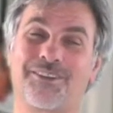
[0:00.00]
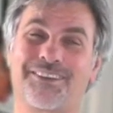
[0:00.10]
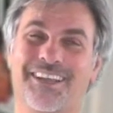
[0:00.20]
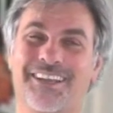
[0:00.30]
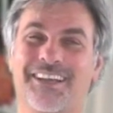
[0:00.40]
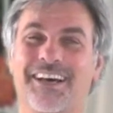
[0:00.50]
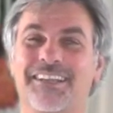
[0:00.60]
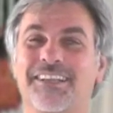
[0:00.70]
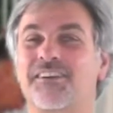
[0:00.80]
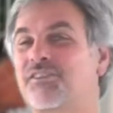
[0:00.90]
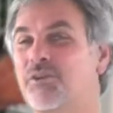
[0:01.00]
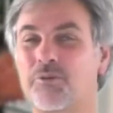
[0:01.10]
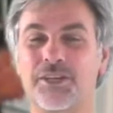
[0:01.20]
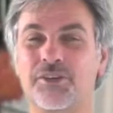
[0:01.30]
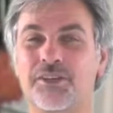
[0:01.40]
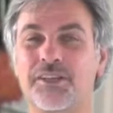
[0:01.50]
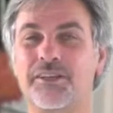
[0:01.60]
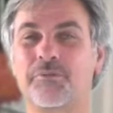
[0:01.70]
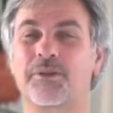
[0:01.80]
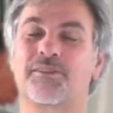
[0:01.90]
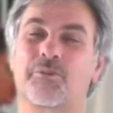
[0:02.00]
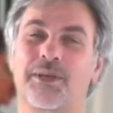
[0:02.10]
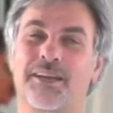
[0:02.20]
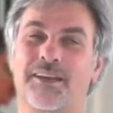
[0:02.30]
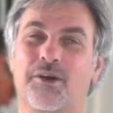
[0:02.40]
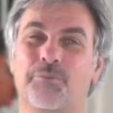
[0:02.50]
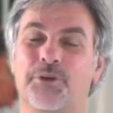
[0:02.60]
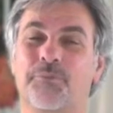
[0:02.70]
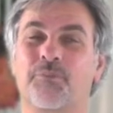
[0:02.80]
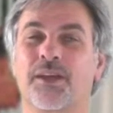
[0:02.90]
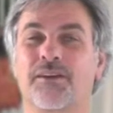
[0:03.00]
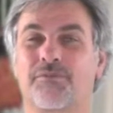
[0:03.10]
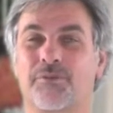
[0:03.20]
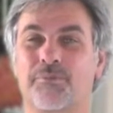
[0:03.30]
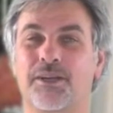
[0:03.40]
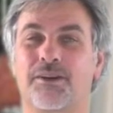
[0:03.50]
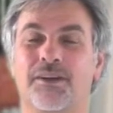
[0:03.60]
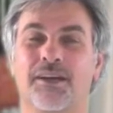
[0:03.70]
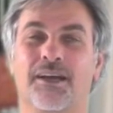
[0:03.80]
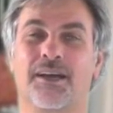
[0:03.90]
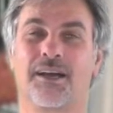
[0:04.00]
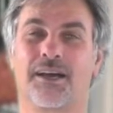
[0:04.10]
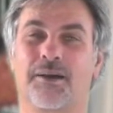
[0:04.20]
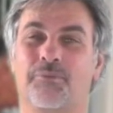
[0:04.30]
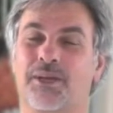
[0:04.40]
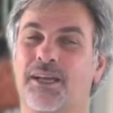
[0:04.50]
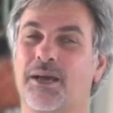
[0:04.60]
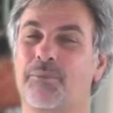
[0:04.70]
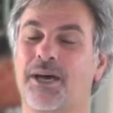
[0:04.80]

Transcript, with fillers: and let us know what you're dealing with so we can help you. From there, we can come